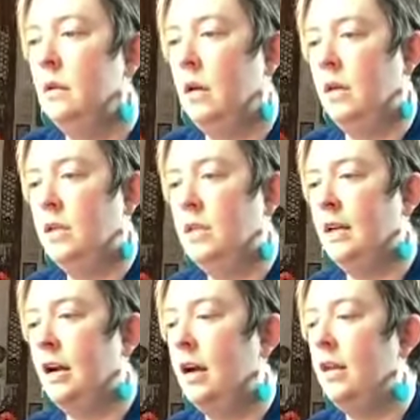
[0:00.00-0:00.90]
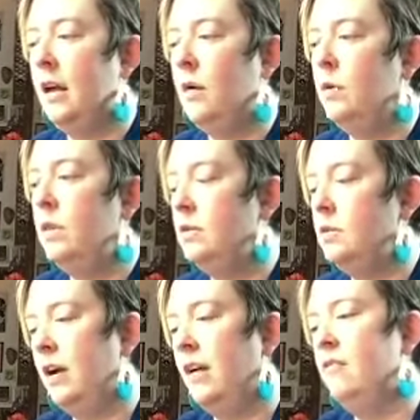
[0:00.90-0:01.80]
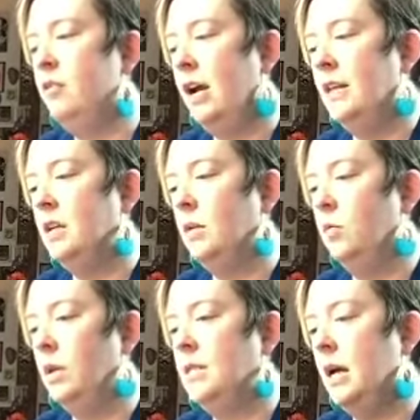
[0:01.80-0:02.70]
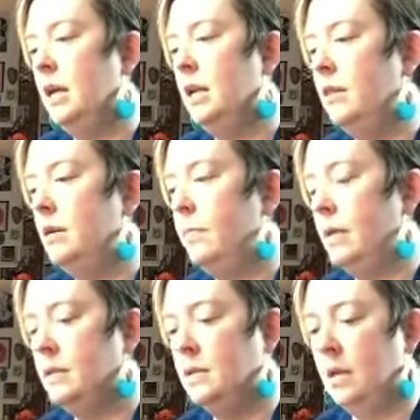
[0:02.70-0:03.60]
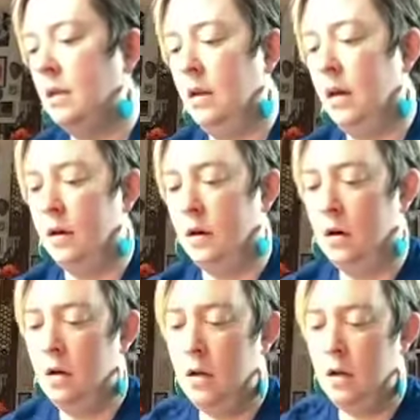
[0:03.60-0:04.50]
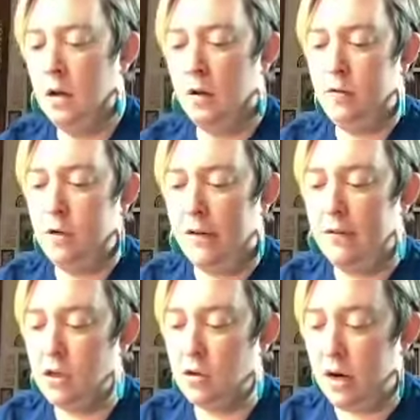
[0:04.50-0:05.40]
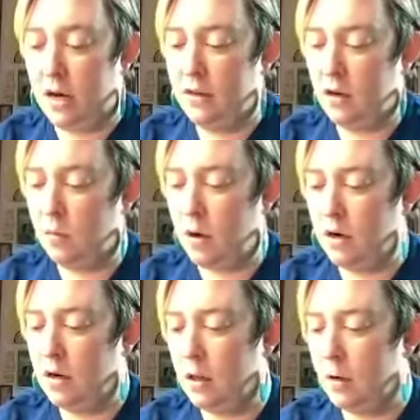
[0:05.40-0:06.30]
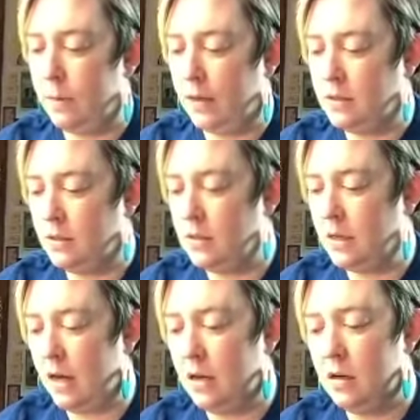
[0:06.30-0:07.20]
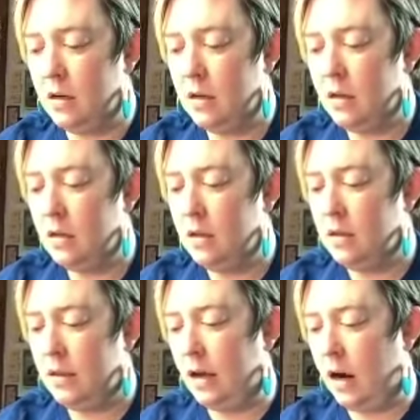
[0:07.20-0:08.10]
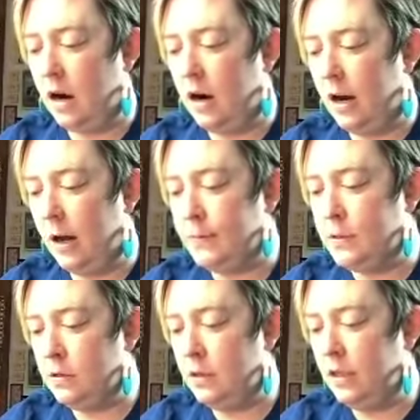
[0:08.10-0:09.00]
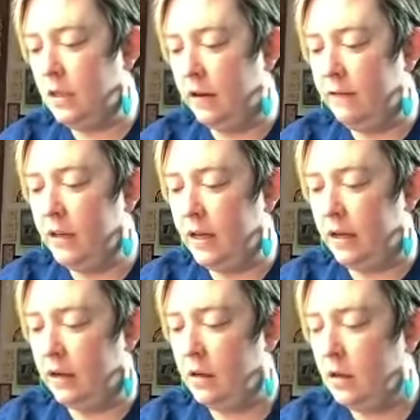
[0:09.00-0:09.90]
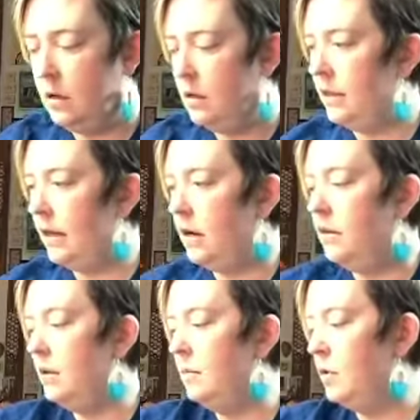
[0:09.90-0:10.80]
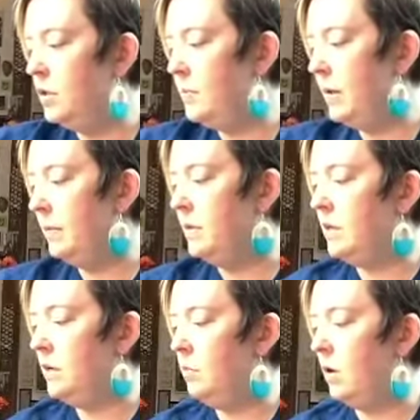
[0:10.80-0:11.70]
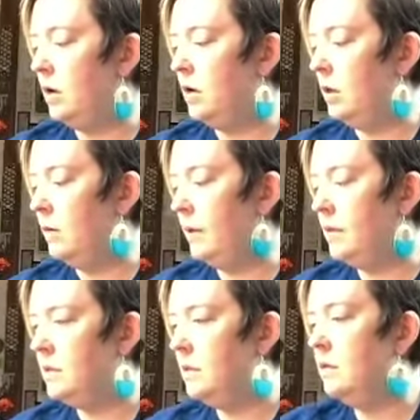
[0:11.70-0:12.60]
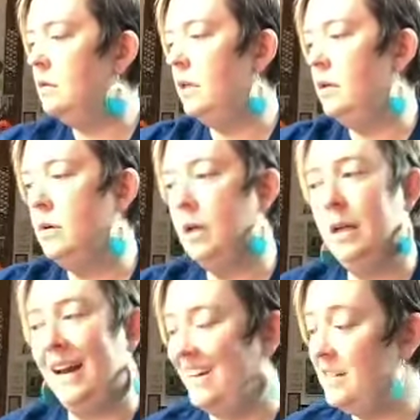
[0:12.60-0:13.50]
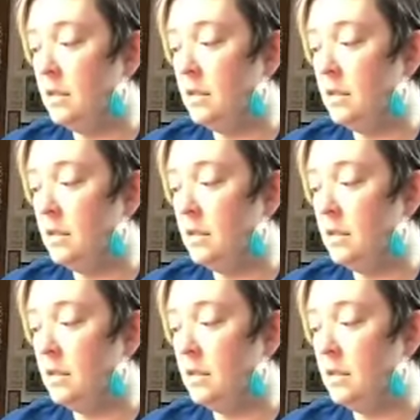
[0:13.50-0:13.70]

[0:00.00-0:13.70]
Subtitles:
and just carry that with you. So I have crayons on one side and their pencils on the other. If you haven't tried their watercolor pencils yet, they are absolutely lovely. They are the most pigmented watercolor pencil that you can get.